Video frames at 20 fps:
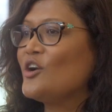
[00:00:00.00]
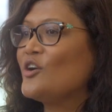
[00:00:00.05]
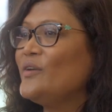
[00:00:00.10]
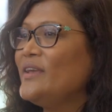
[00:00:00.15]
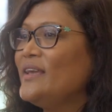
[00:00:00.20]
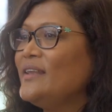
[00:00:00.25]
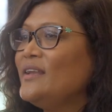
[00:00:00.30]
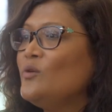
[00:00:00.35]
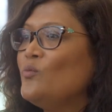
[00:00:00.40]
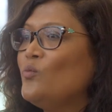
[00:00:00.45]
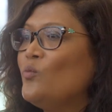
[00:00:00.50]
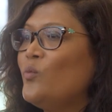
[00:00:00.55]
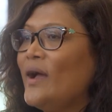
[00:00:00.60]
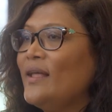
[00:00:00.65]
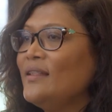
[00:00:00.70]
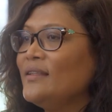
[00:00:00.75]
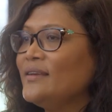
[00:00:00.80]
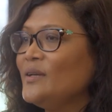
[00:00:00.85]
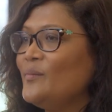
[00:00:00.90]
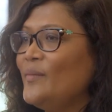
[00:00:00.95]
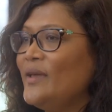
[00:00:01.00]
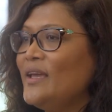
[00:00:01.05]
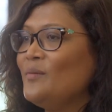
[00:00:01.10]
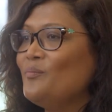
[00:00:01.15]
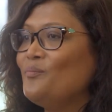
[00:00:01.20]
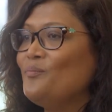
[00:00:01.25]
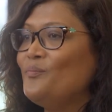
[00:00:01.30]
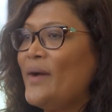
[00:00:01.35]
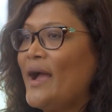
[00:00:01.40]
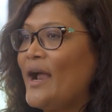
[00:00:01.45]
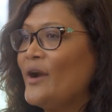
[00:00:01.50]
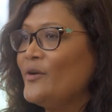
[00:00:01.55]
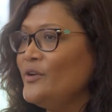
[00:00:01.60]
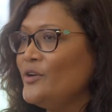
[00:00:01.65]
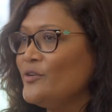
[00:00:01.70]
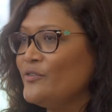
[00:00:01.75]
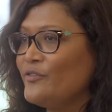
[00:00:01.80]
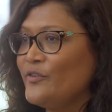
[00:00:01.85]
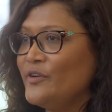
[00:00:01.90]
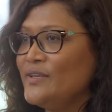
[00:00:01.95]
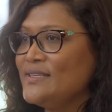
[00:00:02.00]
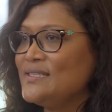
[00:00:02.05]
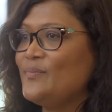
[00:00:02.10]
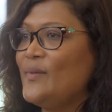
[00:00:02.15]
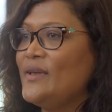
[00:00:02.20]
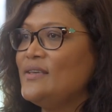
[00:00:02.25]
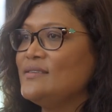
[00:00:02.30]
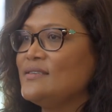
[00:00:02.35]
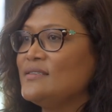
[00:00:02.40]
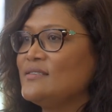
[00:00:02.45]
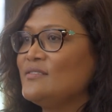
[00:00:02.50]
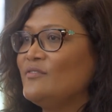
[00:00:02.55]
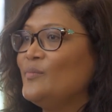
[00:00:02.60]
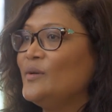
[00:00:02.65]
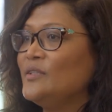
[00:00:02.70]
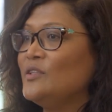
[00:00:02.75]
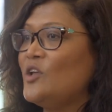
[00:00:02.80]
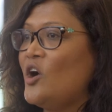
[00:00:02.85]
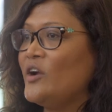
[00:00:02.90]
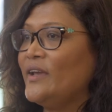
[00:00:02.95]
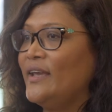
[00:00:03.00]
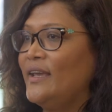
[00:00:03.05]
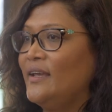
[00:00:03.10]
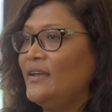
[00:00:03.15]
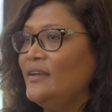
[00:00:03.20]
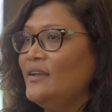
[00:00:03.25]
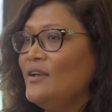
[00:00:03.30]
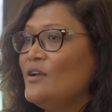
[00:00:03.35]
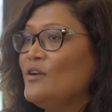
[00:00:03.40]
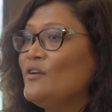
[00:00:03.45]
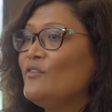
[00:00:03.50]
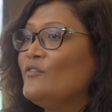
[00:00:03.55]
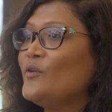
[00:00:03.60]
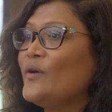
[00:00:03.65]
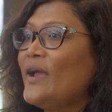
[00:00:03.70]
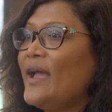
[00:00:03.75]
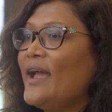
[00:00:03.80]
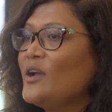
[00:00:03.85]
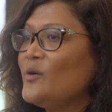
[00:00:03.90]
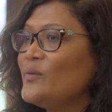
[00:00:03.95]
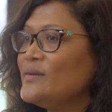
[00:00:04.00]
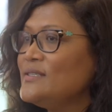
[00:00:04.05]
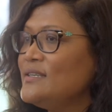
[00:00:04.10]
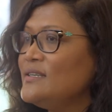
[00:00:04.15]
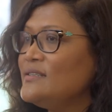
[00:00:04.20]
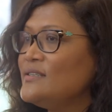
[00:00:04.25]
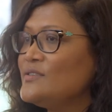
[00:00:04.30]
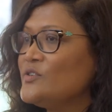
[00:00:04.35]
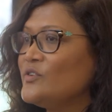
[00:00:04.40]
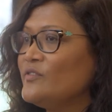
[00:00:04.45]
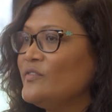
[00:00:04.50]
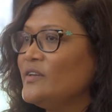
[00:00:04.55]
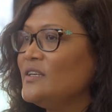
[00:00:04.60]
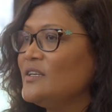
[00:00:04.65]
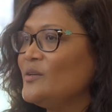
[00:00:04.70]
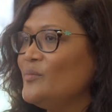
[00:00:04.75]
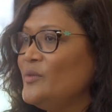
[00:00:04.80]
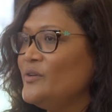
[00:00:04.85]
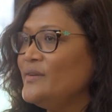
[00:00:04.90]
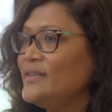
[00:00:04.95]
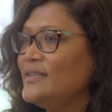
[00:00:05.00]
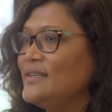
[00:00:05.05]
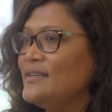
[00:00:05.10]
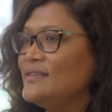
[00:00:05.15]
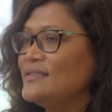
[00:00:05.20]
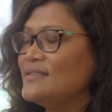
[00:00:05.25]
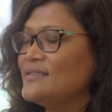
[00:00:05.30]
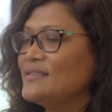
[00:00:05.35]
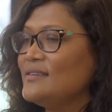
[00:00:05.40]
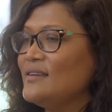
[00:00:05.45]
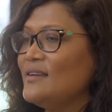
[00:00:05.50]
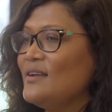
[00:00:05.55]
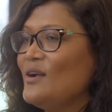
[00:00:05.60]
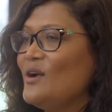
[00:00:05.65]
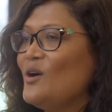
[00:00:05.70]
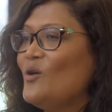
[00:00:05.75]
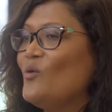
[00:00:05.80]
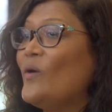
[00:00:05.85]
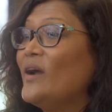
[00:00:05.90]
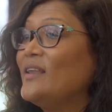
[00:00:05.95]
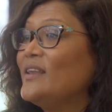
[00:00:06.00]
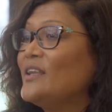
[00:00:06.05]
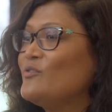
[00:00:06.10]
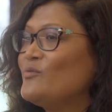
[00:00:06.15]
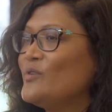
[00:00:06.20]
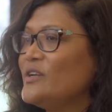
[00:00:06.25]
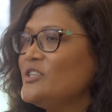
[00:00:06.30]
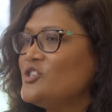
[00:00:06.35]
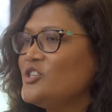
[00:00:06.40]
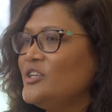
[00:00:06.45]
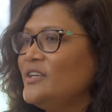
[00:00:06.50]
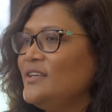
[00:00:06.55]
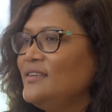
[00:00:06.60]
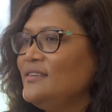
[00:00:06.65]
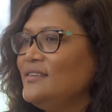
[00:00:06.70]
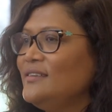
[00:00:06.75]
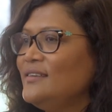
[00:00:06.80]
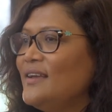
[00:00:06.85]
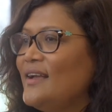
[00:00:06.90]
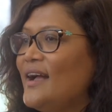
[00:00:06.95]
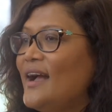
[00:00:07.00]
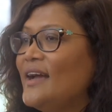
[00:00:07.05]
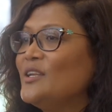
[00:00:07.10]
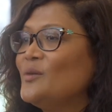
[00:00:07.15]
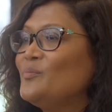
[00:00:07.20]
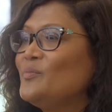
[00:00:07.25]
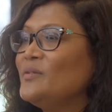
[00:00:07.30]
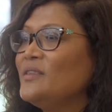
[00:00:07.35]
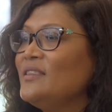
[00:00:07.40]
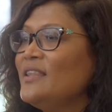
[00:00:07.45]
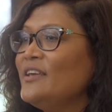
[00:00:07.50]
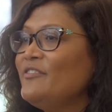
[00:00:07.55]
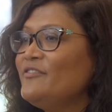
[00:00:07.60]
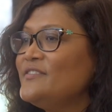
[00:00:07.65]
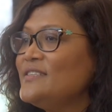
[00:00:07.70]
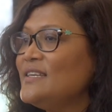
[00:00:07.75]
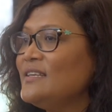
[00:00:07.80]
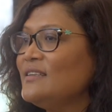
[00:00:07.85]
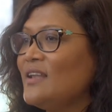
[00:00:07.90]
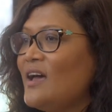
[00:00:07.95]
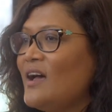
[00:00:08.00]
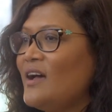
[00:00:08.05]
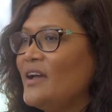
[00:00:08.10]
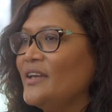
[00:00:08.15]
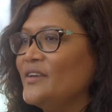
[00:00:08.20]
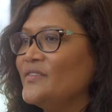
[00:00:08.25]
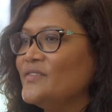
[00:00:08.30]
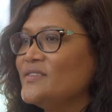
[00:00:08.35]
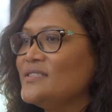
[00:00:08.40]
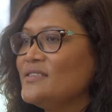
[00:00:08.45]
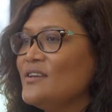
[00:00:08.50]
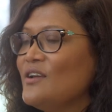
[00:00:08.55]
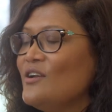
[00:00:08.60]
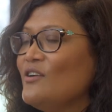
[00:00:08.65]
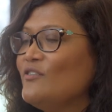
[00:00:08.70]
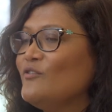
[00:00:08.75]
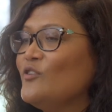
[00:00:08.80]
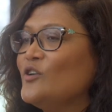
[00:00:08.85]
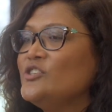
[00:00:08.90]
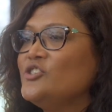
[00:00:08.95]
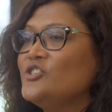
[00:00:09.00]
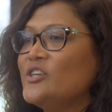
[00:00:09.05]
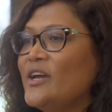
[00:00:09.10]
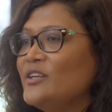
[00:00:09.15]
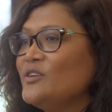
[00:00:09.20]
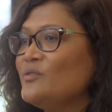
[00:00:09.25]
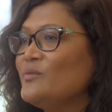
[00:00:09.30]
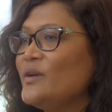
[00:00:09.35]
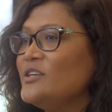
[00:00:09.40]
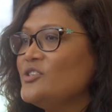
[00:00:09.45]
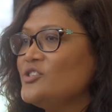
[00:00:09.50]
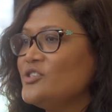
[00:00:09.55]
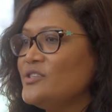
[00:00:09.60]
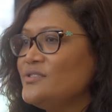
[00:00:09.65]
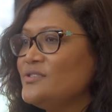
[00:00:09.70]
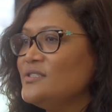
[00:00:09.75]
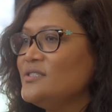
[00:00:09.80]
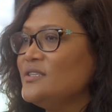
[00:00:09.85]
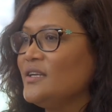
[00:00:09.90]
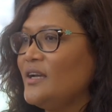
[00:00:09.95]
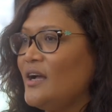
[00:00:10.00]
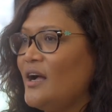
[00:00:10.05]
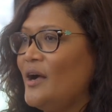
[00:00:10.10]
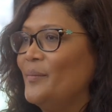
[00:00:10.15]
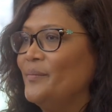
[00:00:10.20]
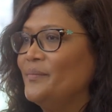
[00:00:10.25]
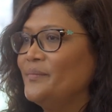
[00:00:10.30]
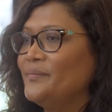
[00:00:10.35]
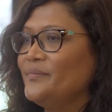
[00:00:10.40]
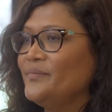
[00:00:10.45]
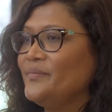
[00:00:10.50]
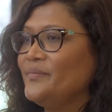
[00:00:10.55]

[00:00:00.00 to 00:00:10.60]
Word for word: creating welcoming, barrier-free spaces of belonging for equity-deserving communities, while enriching and uplifting lives for generations to come,